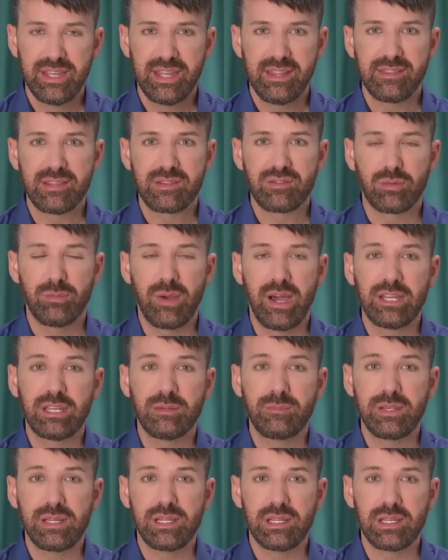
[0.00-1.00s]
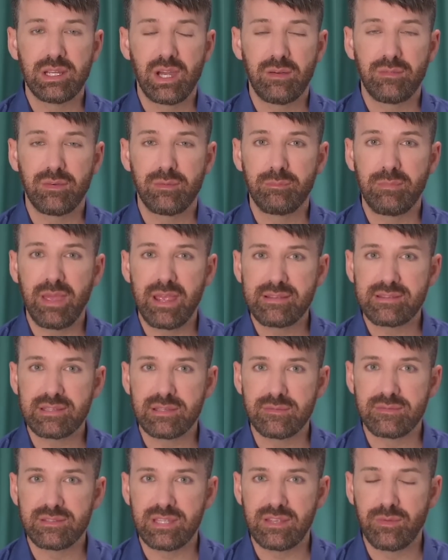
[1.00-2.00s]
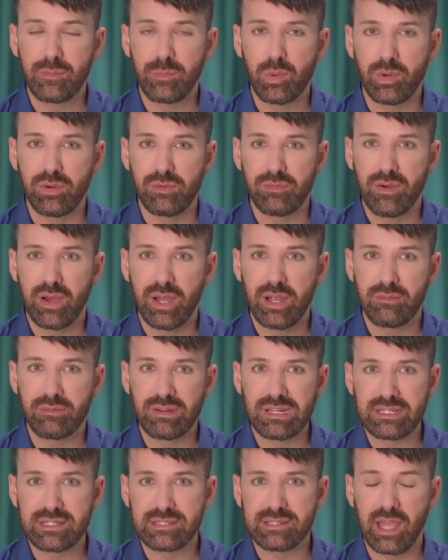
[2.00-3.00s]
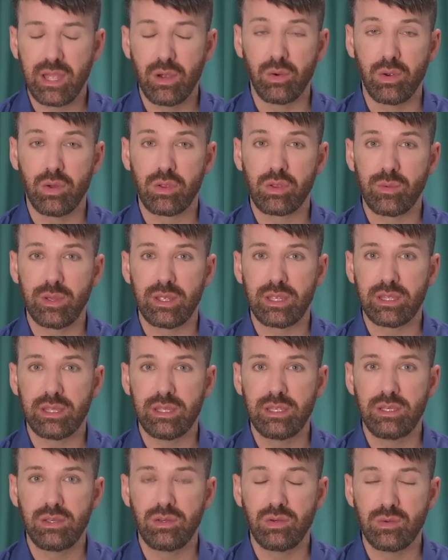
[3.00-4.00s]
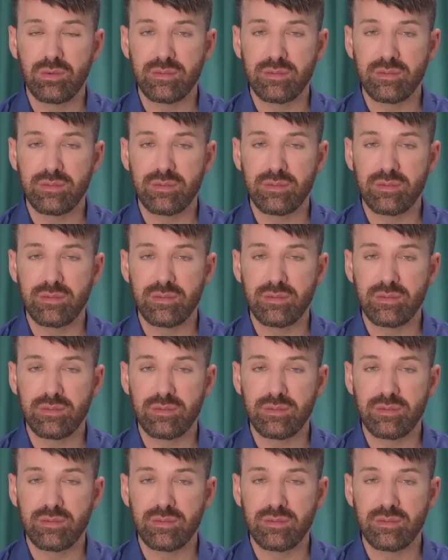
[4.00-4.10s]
This reminded me of a massive 7.5 Richter scale earthquake in New